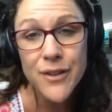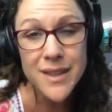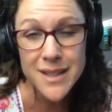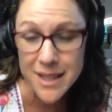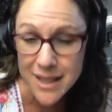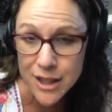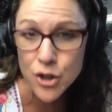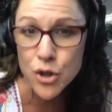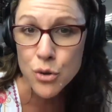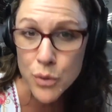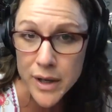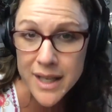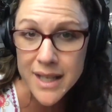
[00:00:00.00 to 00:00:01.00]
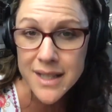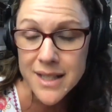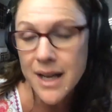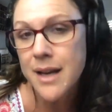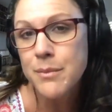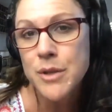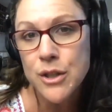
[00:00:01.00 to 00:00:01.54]
And this is a tricky
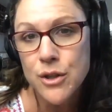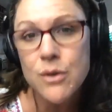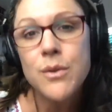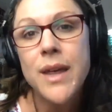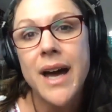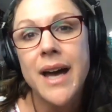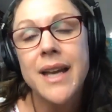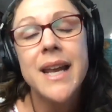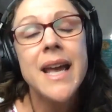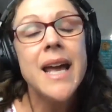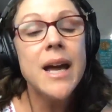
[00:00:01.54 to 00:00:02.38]
time to do that.